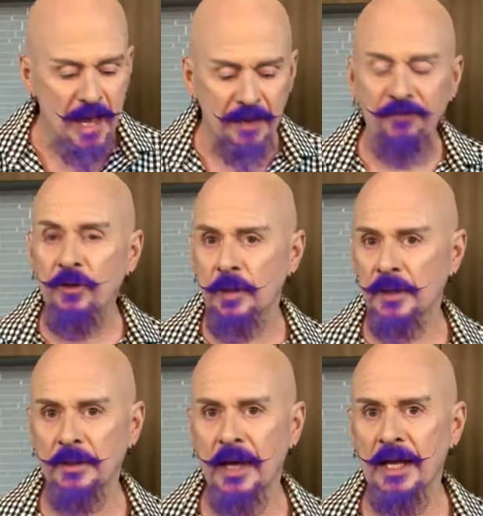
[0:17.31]
And if you
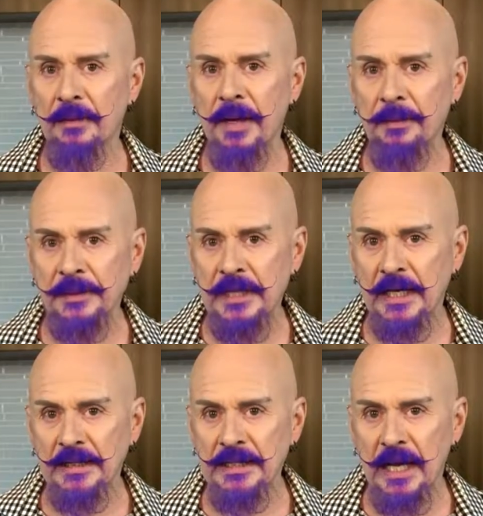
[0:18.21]
want to know how to make
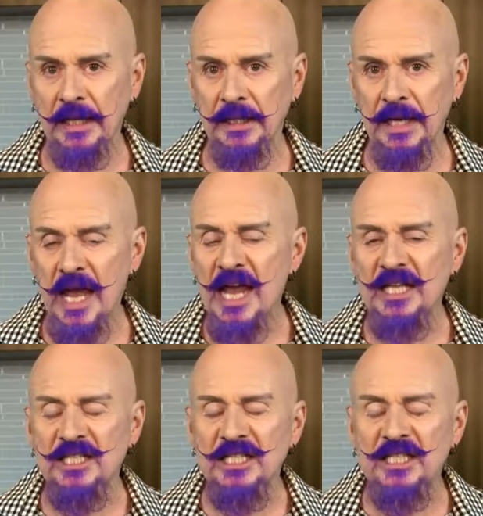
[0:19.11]
potato salad,
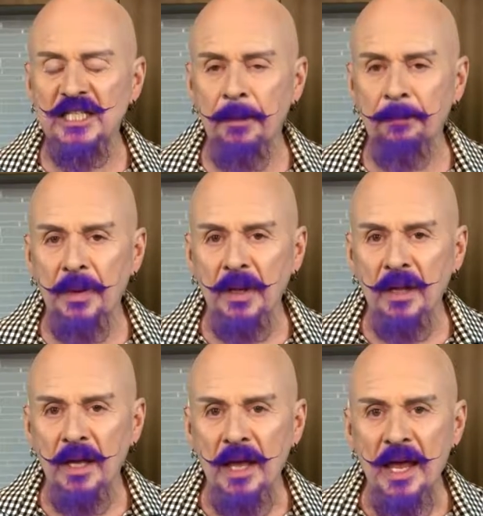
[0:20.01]
it's
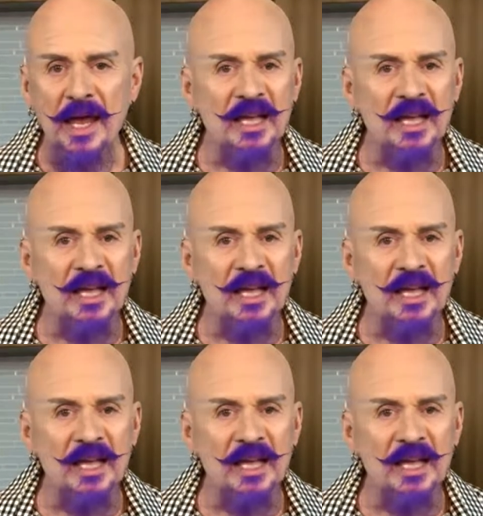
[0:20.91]
simple.